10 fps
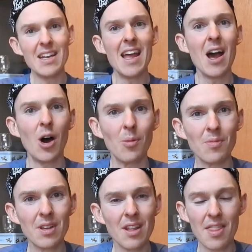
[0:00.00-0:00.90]

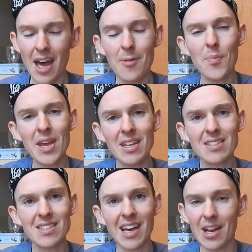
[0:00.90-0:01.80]
Now, that
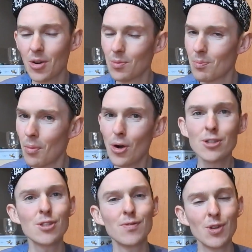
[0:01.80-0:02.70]
means that
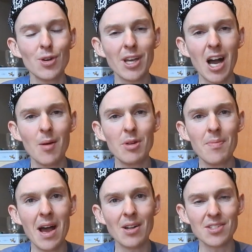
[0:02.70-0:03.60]
most of your Garmin
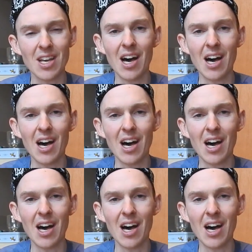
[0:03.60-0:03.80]
mounts